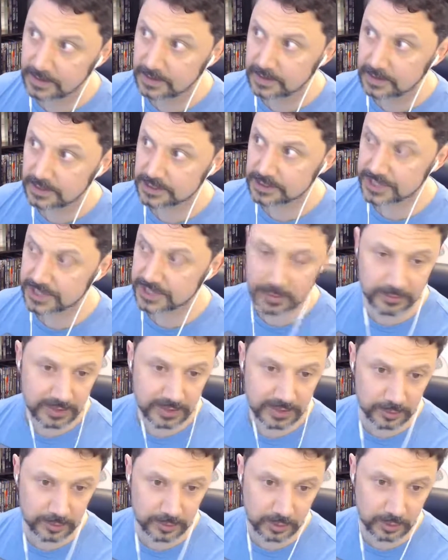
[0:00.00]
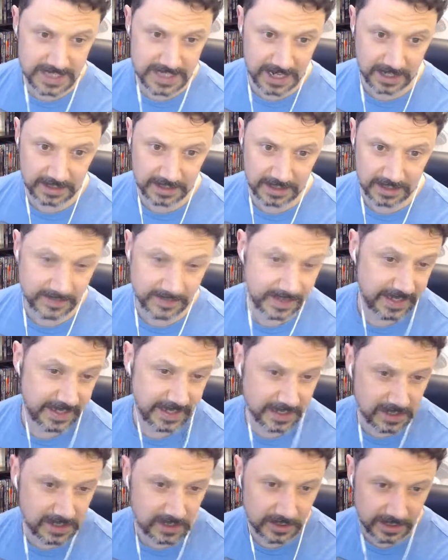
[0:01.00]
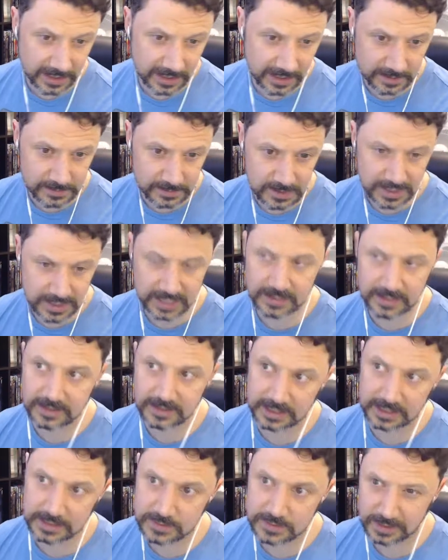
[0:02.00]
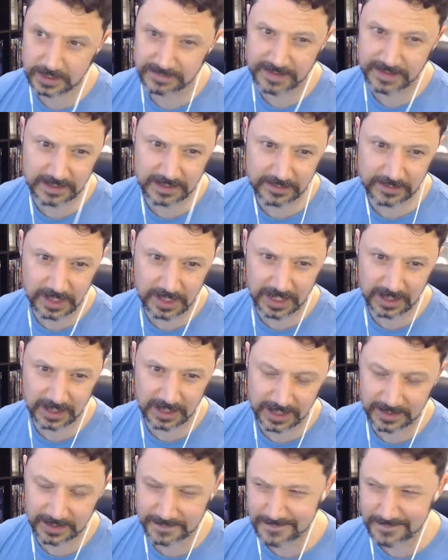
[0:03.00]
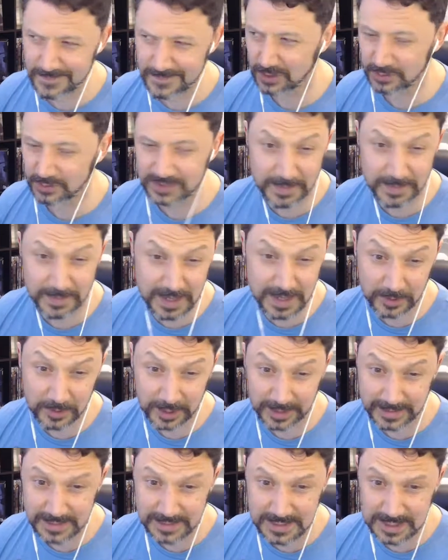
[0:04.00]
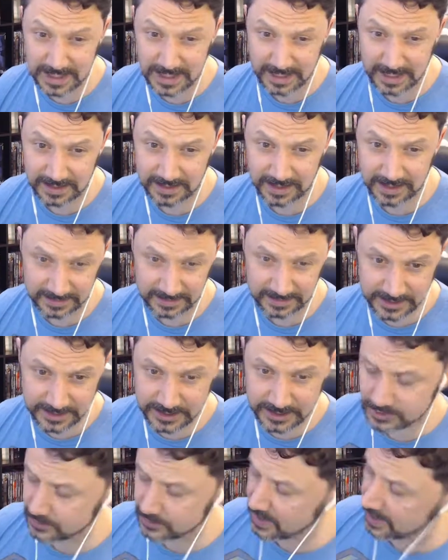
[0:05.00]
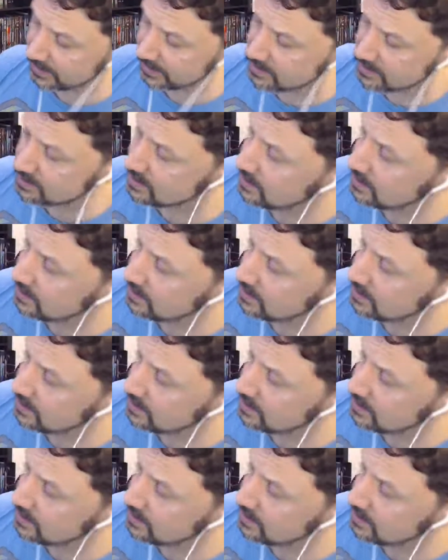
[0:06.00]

Shadow of the Demon Lord setting, like the Hidden Kingdoms. Hidden Kingdoms are effectively kind of like you know demi planes in uh, Dungeons and Dragons.